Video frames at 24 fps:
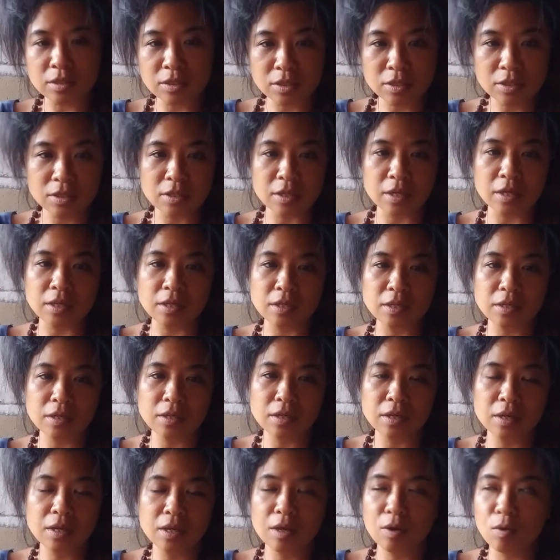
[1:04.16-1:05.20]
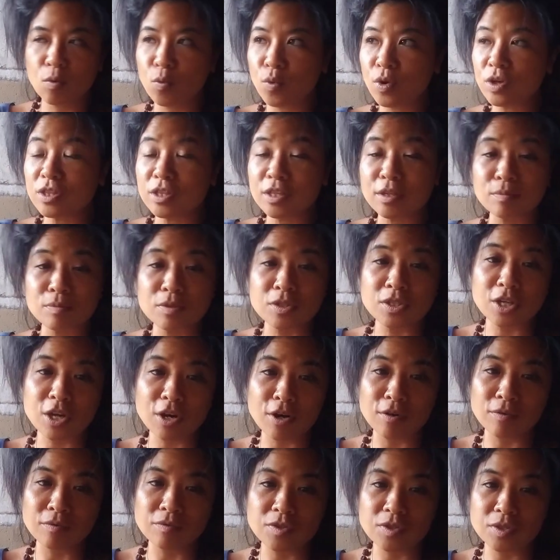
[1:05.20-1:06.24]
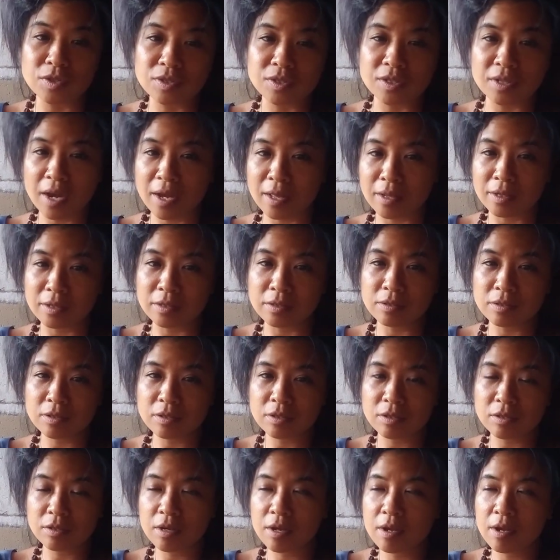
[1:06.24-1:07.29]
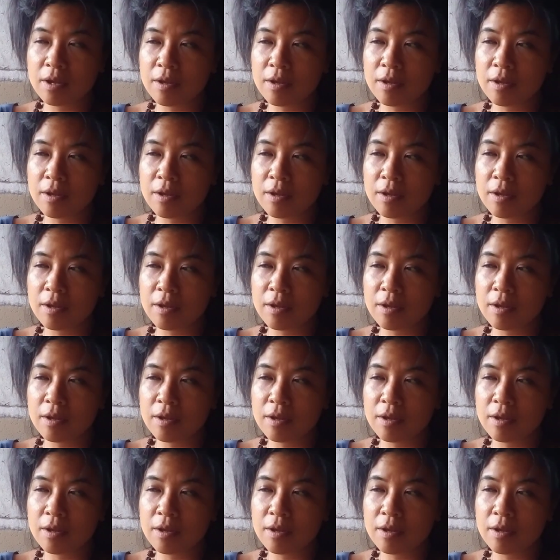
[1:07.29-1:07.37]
sit with themselves in silence.